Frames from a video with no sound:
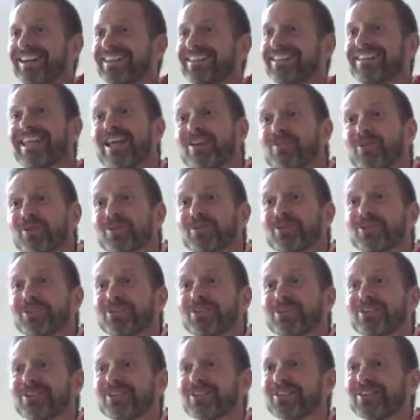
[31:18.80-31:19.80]
Then what will you
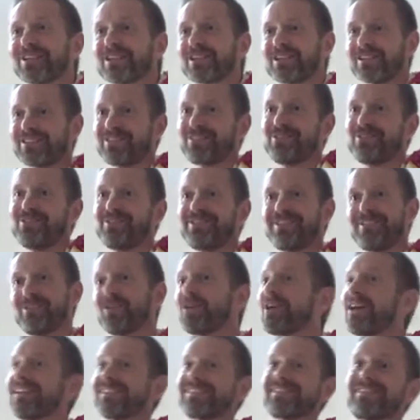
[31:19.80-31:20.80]
do? Because
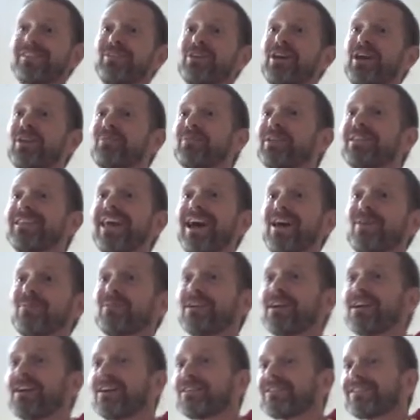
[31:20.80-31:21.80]
you're still going to be there,
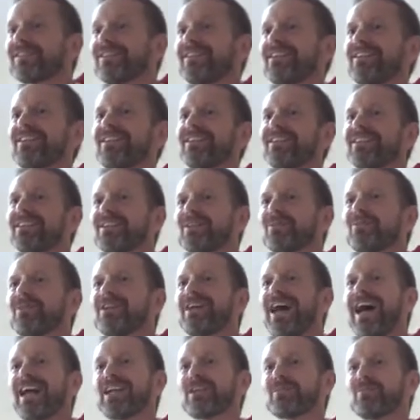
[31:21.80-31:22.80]
because we're
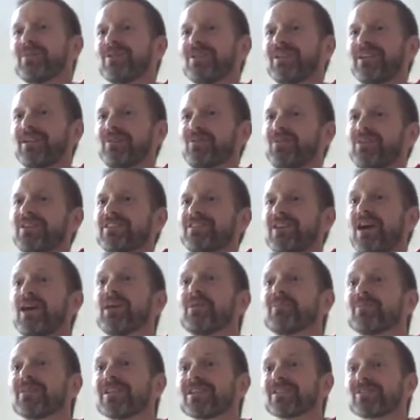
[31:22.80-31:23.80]
Atma and we're
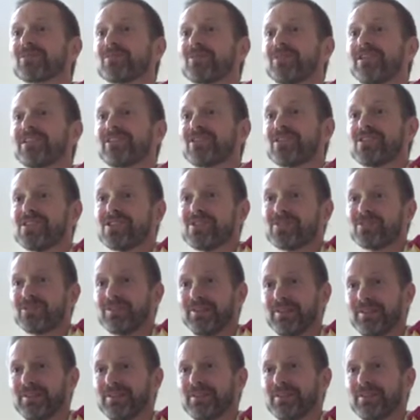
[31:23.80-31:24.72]
timeless, we're eternal.